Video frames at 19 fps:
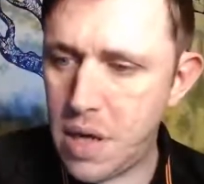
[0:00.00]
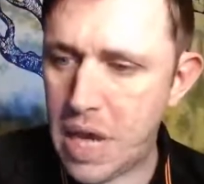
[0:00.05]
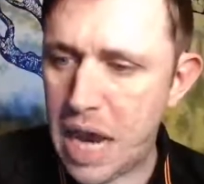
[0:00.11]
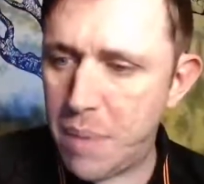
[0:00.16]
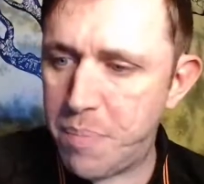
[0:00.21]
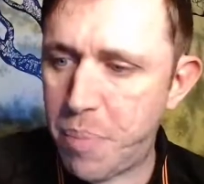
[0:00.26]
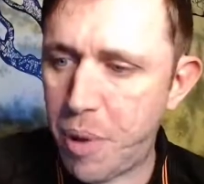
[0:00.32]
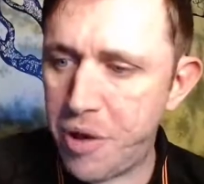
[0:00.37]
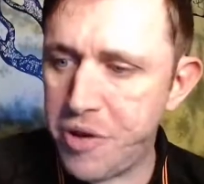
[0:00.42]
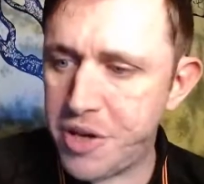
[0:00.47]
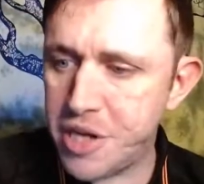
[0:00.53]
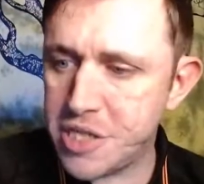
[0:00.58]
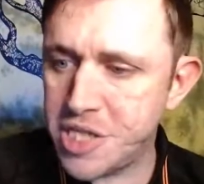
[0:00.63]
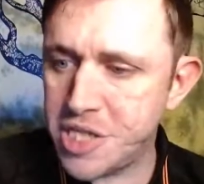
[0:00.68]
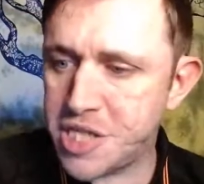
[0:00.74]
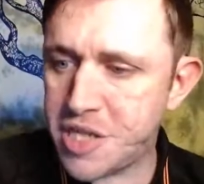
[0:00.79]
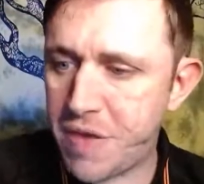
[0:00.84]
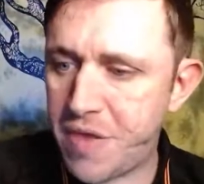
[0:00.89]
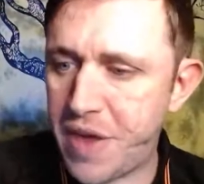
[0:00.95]

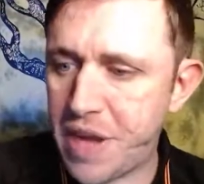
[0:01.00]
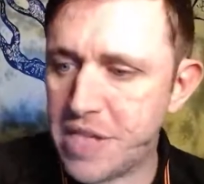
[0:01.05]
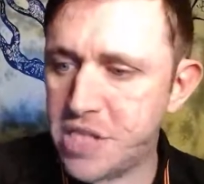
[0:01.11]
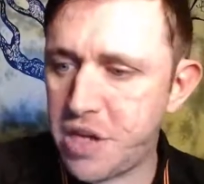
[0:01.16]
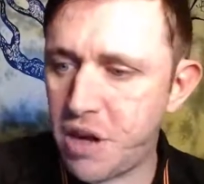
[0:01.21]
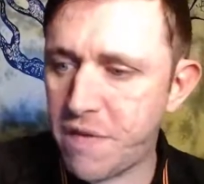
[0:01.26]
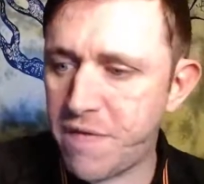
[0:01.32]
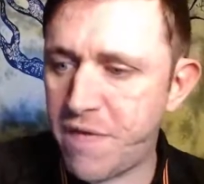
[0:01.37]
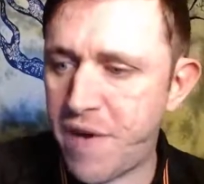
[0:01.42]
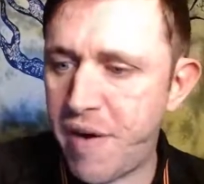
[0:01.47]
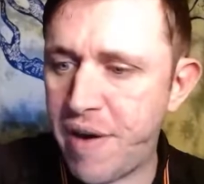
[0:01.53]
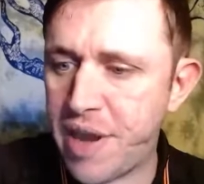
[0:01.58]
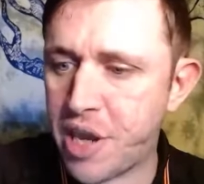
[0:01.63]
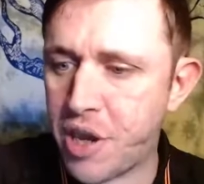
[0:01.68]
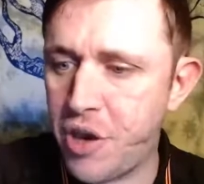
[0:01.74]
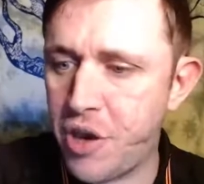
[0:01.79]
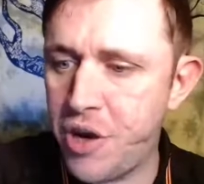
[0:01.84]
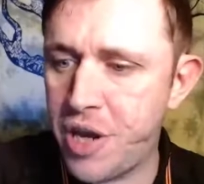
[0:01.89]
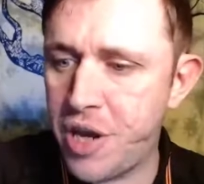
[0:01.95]
Abundance. Things look very
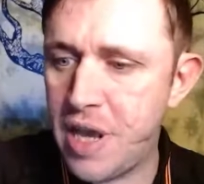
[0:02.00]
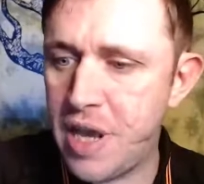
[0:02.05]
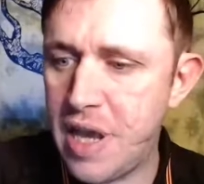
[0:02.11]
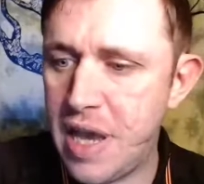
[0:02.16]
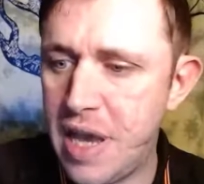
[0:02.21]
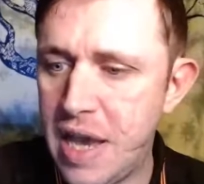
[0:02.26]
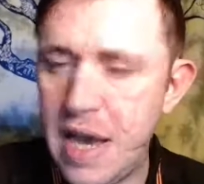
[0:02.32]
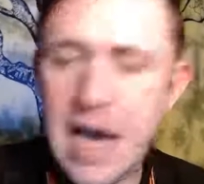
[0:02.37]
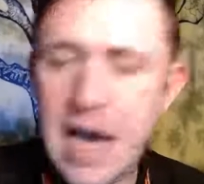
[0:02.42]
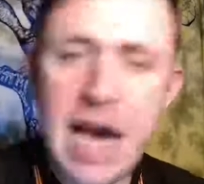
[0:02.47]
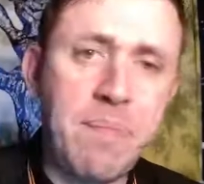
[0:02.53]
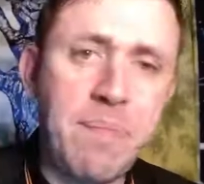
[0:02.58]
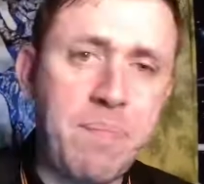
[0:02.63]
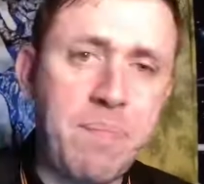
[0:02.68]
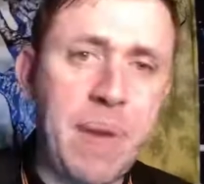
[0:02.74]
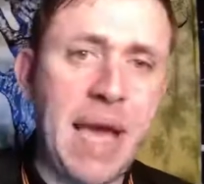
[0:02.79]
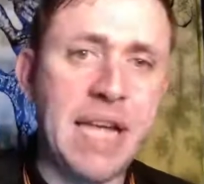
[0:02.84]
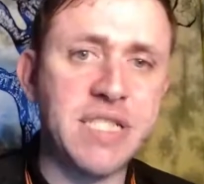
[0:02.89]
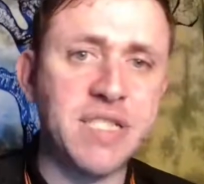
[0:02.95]
good. Have
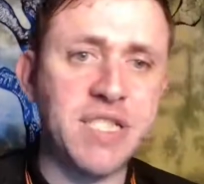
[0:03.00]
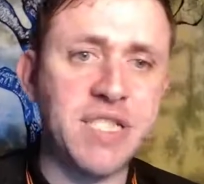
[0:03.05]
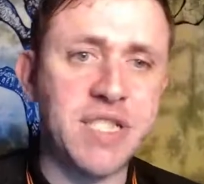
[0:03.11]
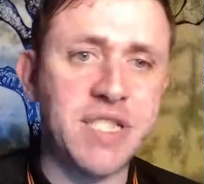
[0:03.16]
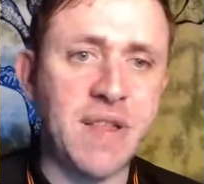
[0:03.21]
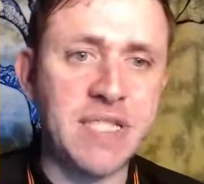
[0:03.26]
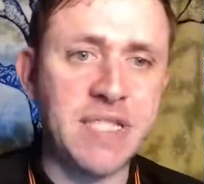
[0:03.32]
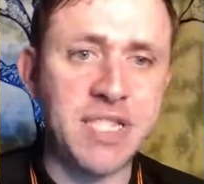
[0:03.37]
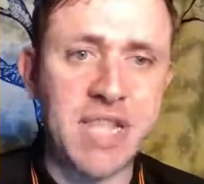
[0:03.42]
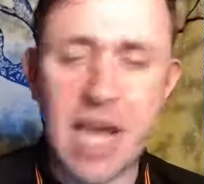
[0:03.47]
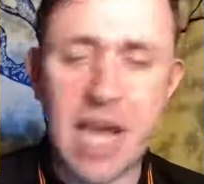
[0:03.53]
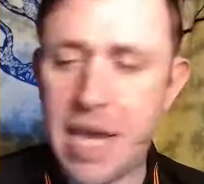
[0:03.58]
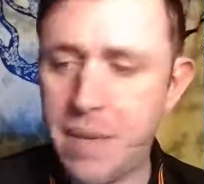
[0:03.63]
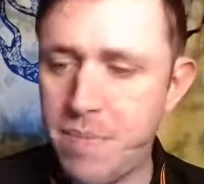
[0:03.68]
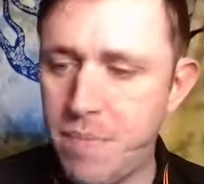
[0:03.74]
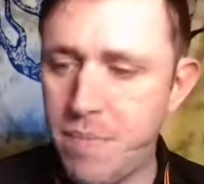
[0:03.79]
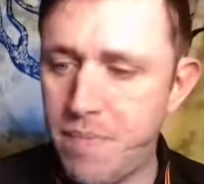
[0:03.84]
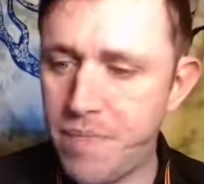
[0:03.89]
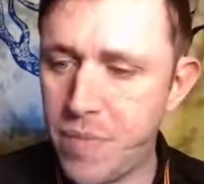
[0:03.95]
patience at this
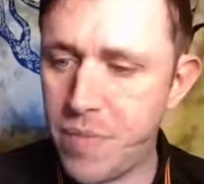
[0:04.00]
time.